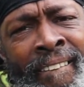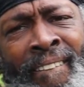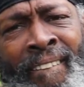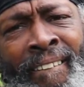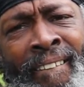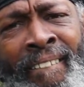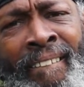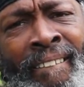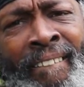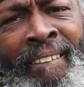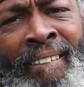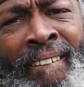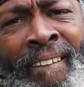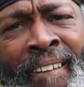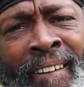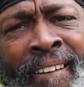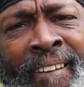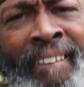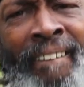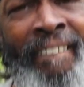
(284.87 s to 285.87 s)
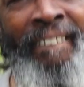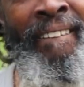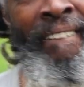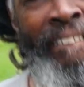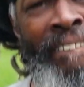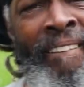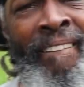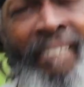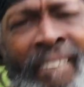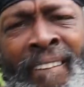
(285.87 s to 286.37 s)
I mean, what's the kind of
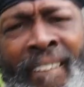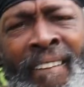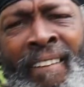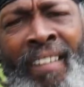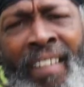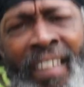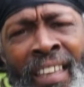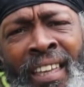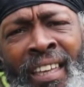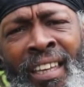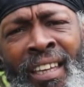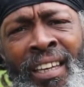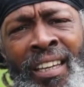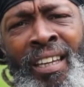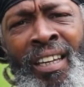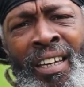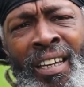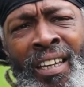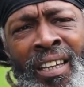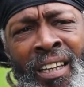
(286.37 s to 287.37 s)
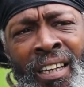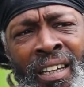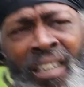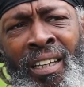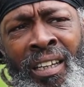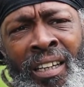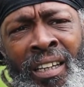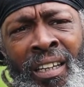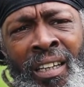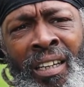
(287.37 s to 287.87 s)
secrets you would give anybody, if
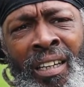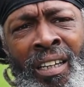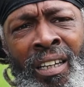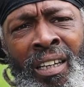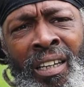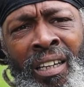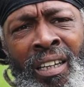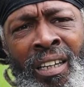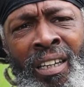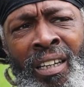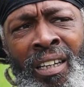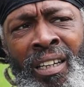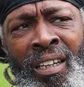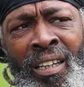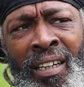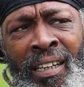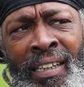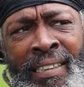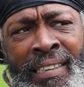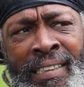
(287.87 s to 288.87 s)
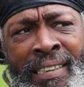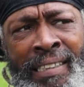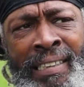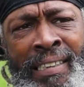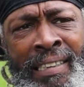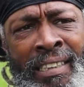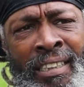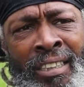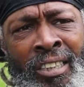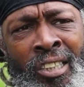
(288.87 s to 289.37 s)
any kind of secrets? What advice would
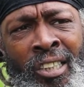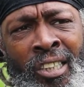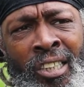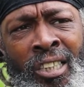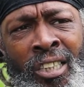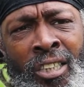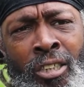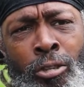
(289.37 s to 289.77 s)
you give people